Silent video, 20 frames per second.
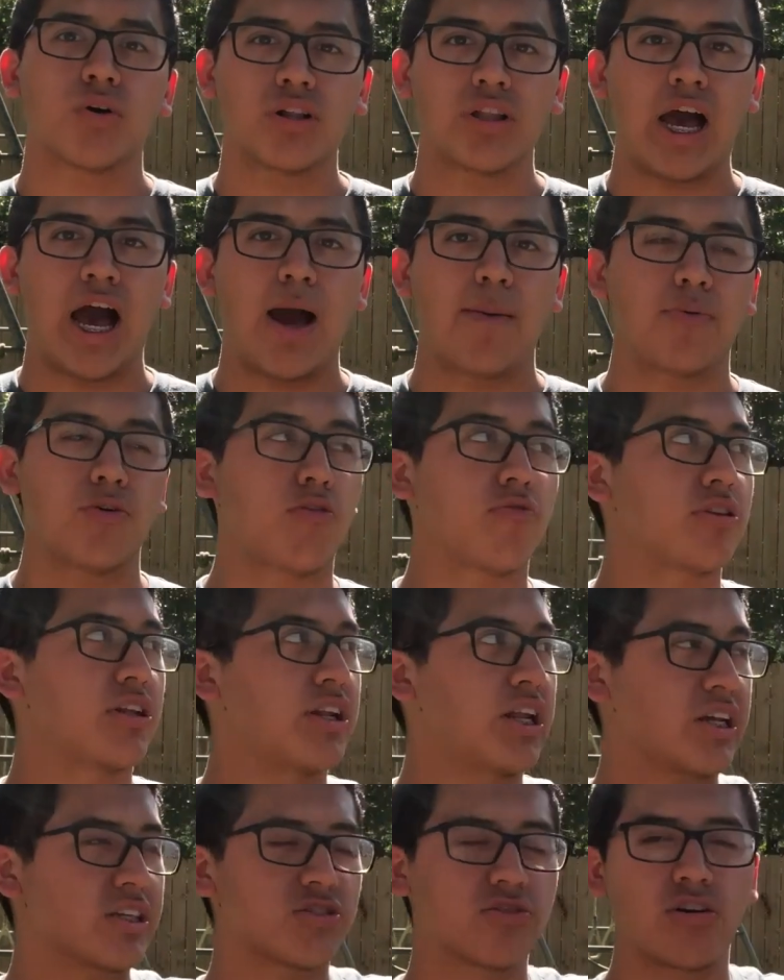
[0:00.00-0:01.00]
will happen over the
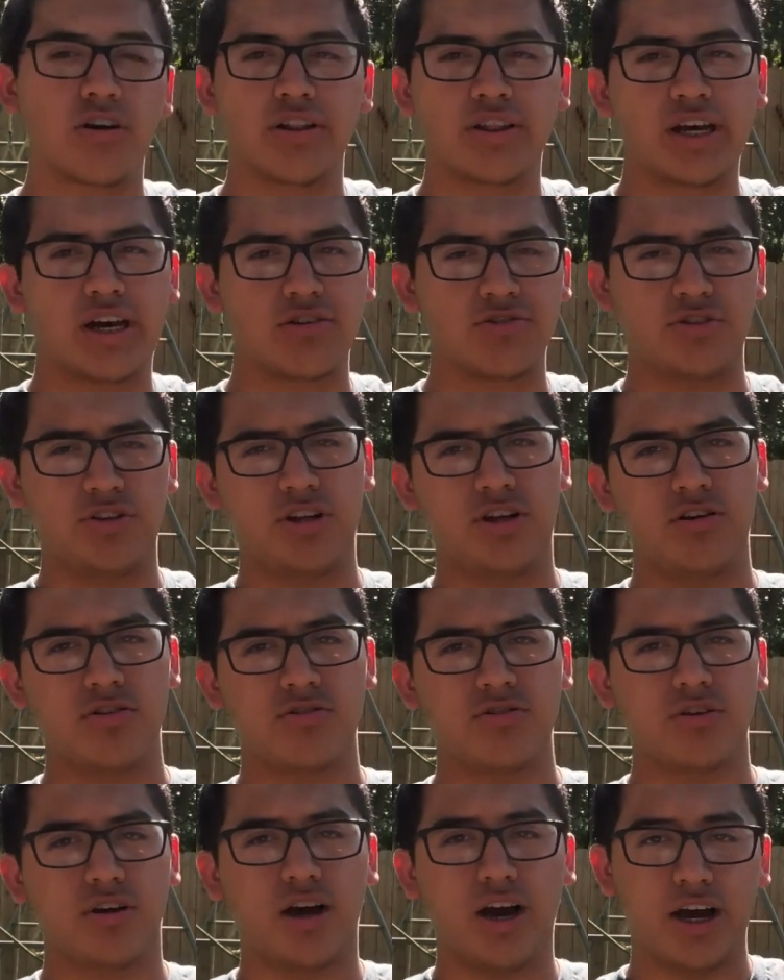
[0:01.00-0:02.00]
next 30,000
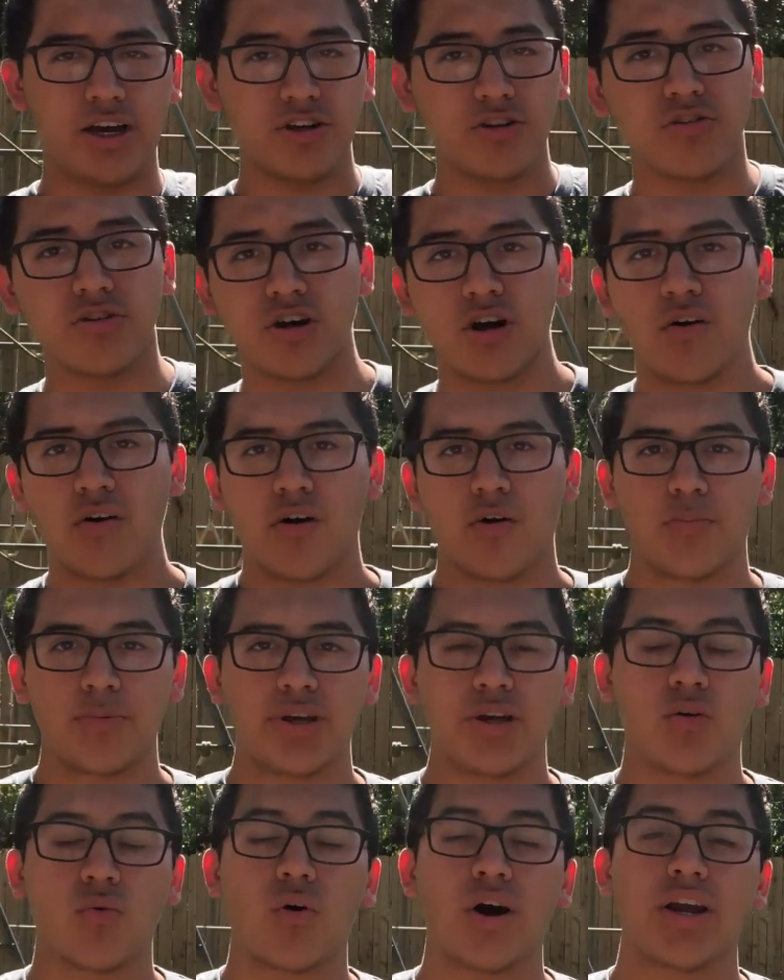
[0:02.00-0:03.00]
years, I do know it will
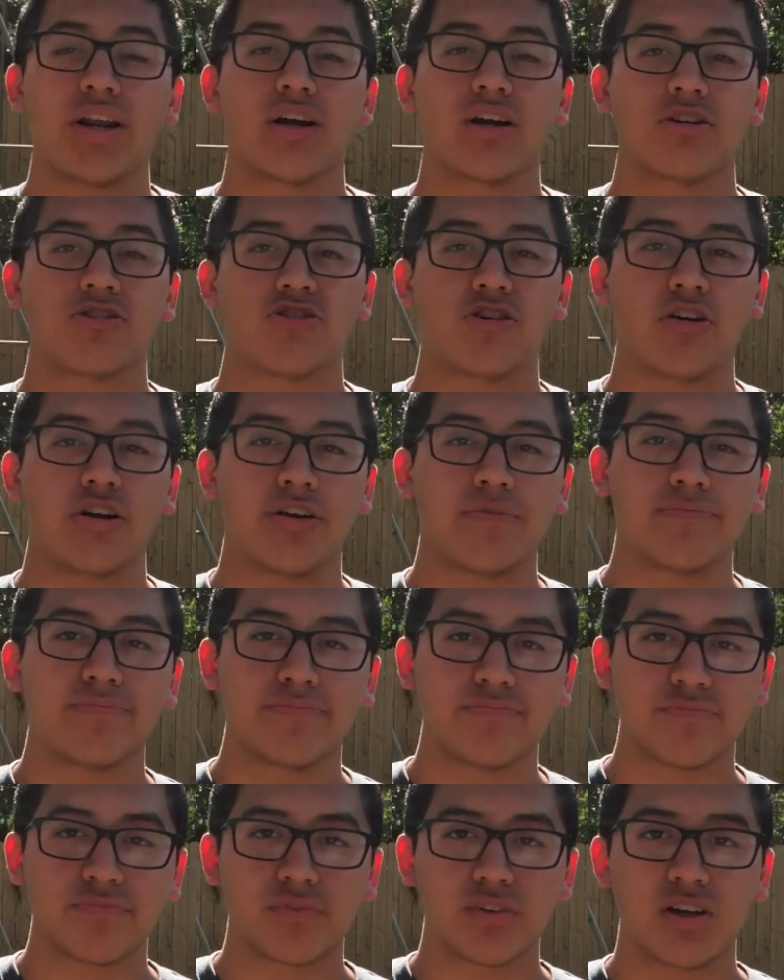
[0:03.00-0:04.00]
be quite a journey.
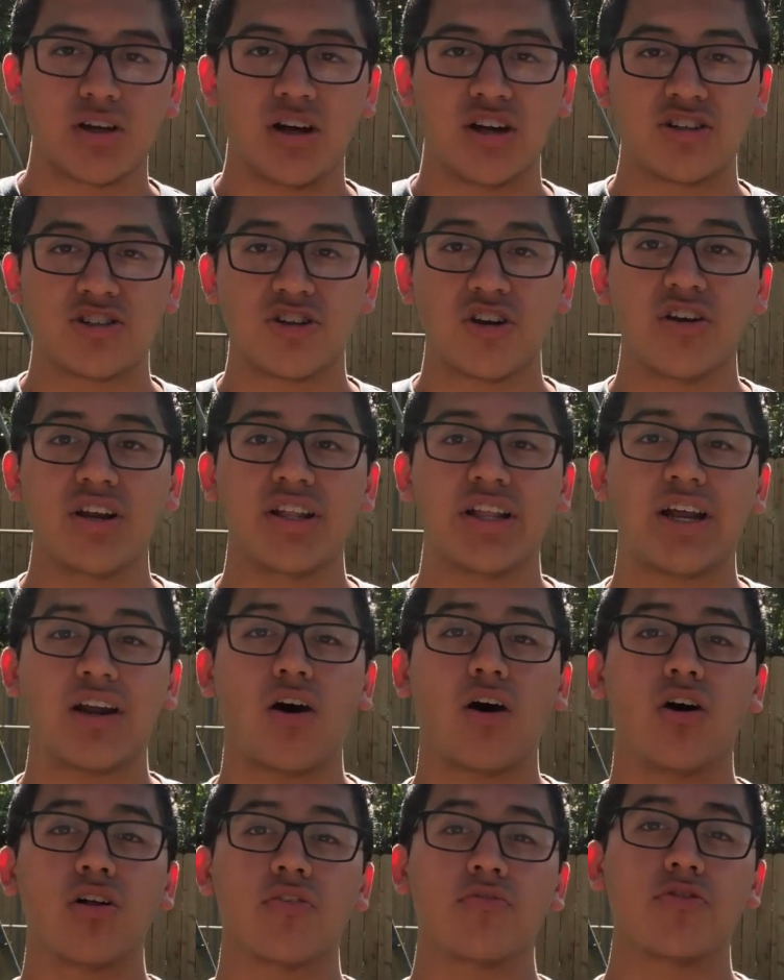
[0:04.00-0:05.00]
A journey that
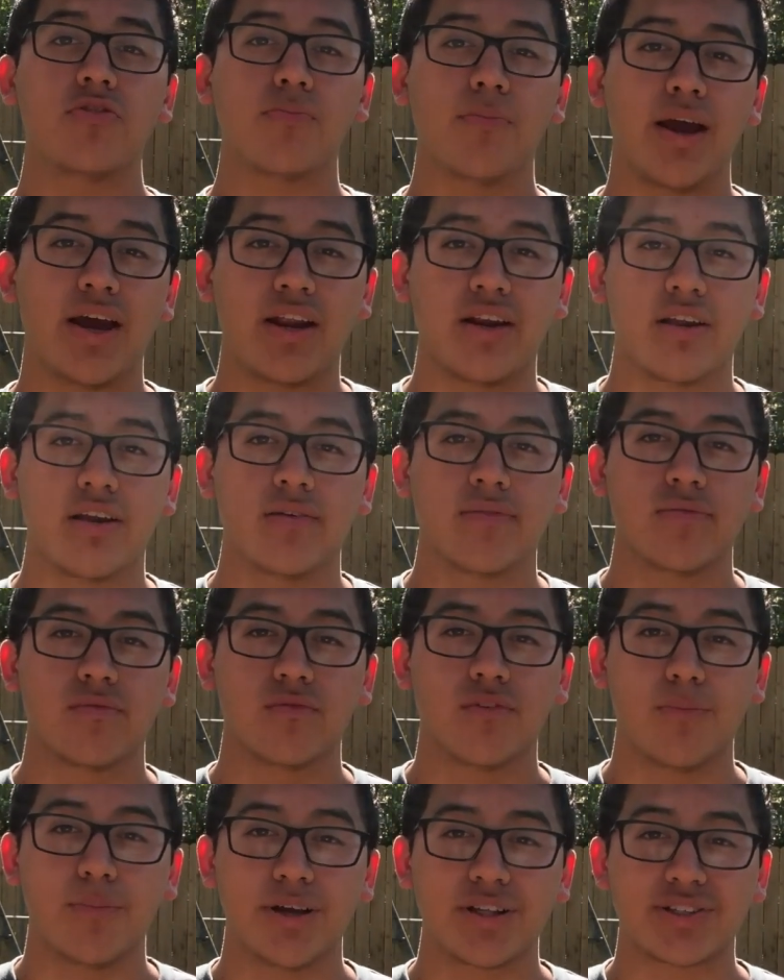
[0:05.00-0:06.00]
all of humanity
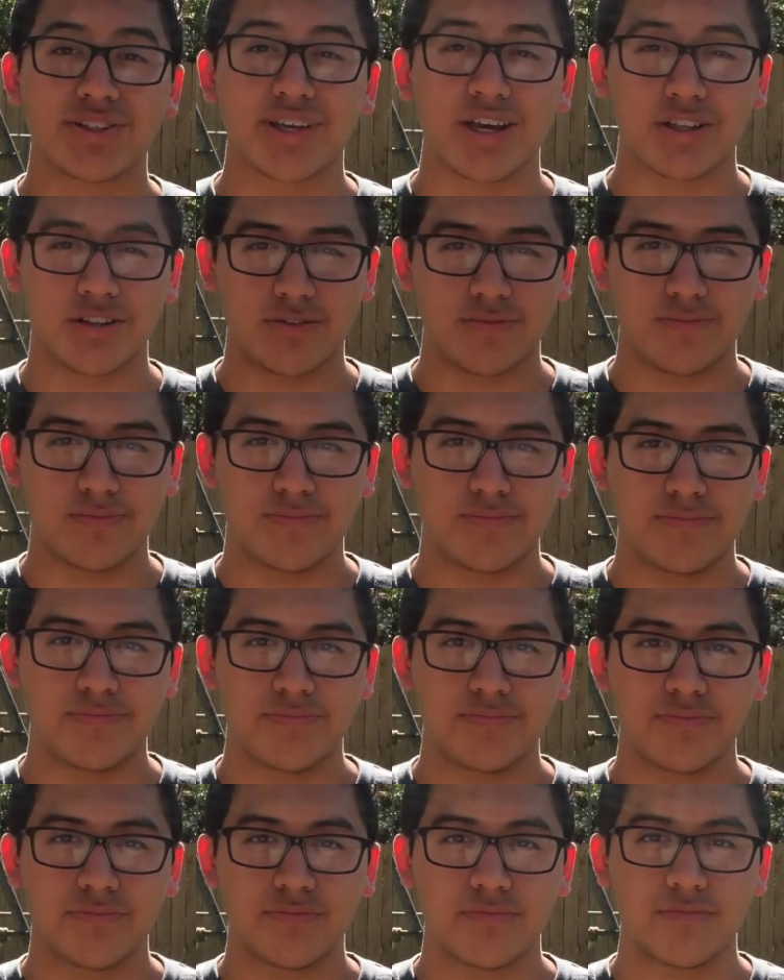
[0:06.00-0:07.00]
will make together.
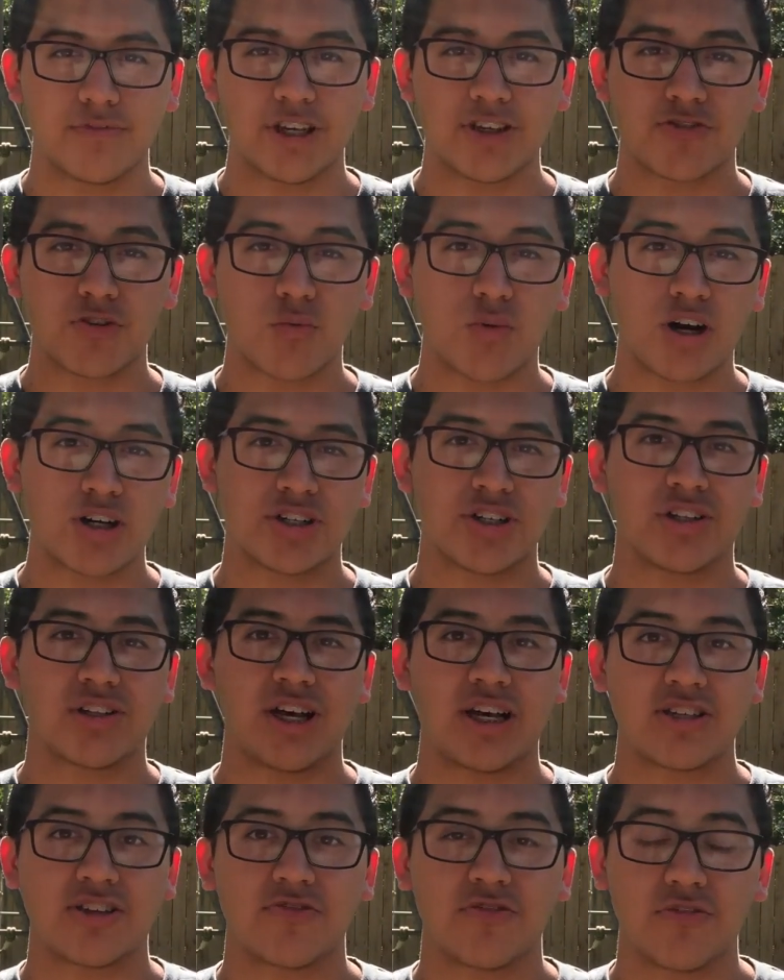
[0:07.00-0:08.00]
Thanks for watching,
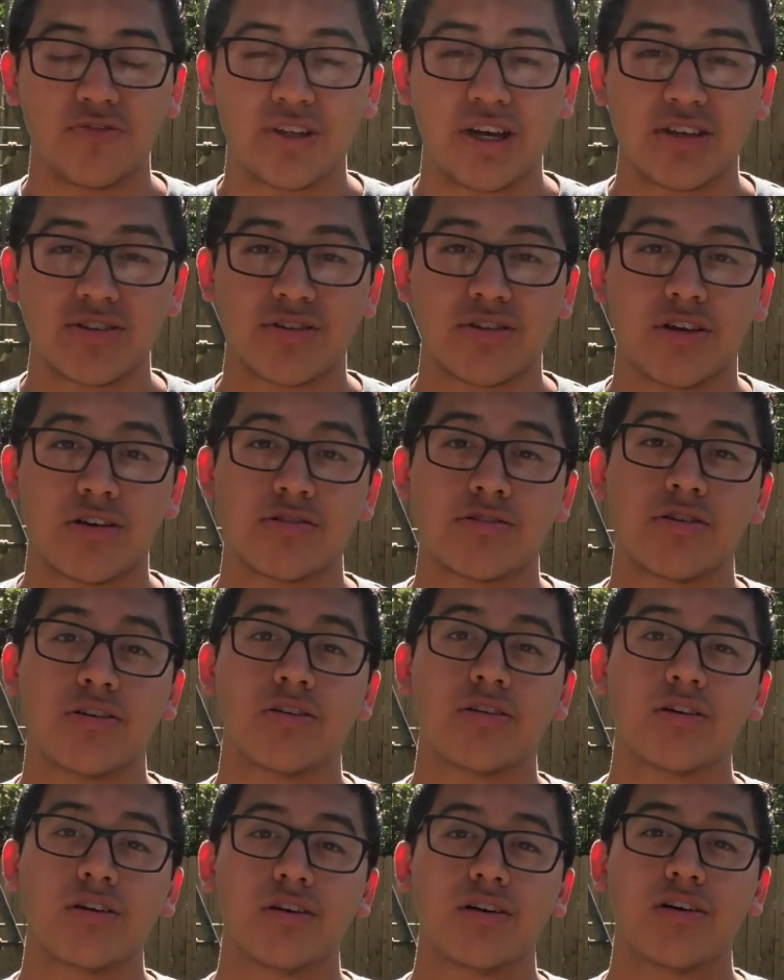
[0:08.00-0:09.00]
class of
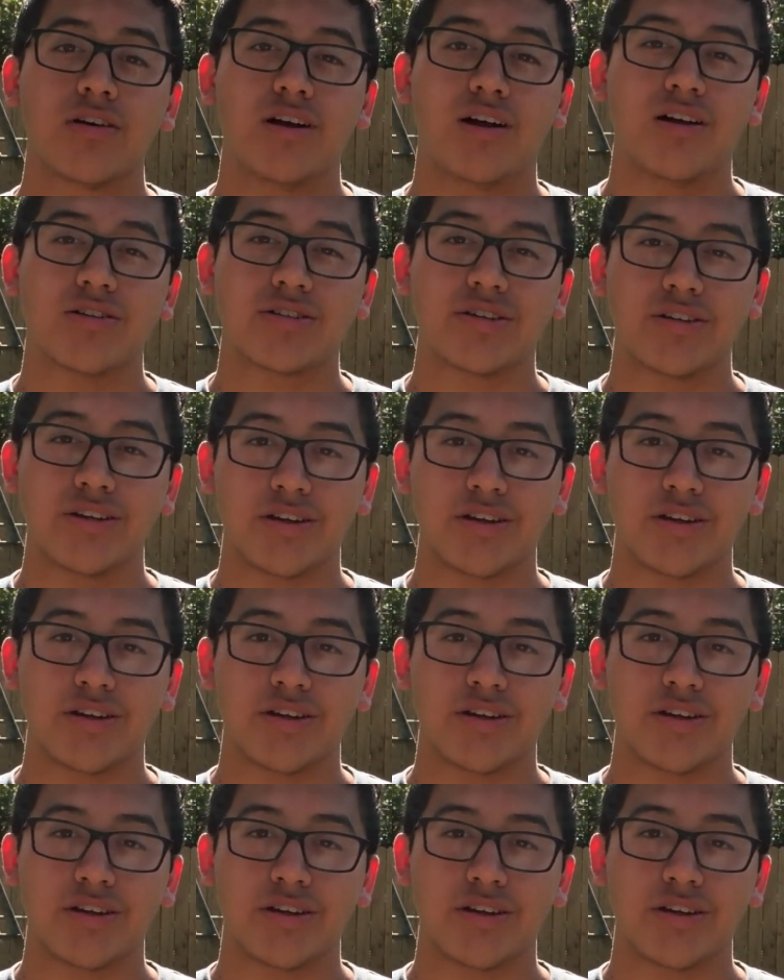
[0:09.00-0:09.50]
2019. I'll see